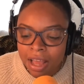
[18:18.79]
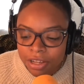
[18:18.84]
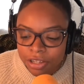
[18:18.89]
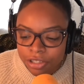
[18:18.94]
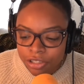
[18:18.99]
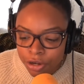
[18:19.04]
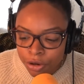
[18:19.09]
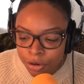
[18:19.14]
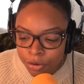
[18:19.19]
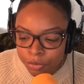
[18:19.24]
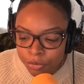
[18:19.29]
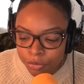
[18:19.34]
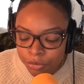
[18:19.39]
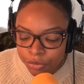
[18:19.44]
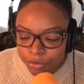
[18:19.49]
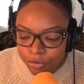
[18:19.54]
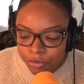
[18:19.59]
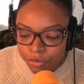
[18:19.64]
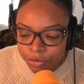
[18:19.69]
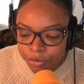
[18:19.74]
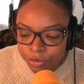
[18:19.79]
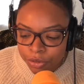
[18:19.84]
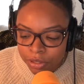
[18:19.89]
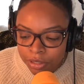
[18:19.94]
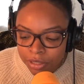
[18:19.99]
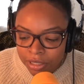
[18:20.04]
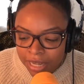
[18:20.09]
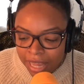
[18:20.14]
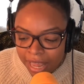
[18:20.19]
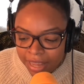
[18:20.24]
So
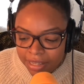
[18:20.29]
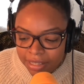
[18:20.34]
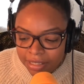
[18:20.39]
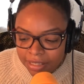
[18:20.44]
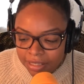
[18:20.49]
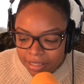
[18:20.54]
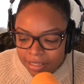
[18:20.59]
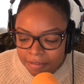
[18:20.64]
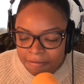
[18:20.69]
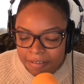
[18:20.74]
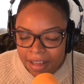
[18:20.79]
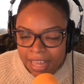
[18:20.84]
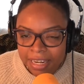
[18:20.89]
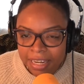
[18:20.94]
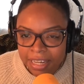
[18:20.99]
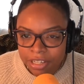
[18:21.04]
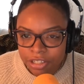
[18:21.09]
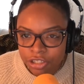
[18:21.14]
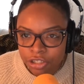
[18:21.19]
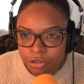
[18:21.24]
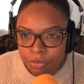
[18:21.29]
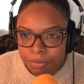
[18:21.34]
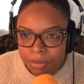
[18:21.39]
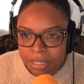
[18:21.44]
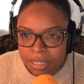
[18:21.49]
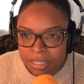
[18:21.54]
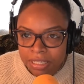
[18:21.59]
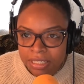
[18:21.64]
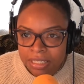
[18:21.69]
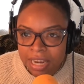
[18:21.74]
let the financial
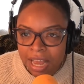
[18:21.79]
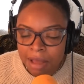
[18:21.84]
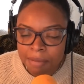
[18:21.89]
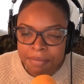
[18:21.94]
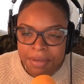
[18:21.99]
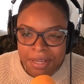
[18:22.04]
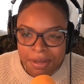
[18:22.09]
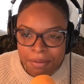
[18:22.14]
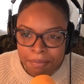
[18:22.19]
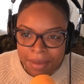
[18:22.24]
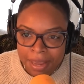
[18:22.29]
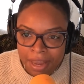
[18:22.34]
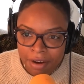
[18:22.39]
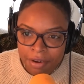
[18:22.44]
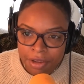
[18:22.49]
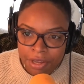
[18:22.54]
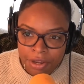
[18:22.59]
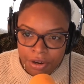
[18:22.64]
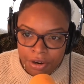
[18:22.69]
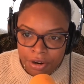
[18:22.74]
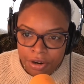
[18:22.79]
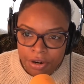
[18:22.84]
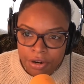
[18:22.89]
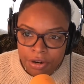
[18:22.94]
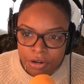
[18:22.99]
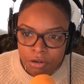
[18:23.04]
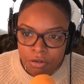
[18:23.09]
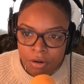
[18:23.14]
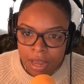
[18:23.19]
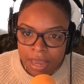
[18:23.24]
piece not be a barrier,
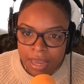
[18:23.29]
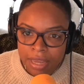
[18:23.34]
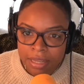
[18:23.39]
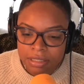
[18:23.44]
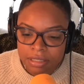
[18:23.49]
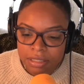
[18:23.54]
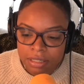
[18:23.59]
right?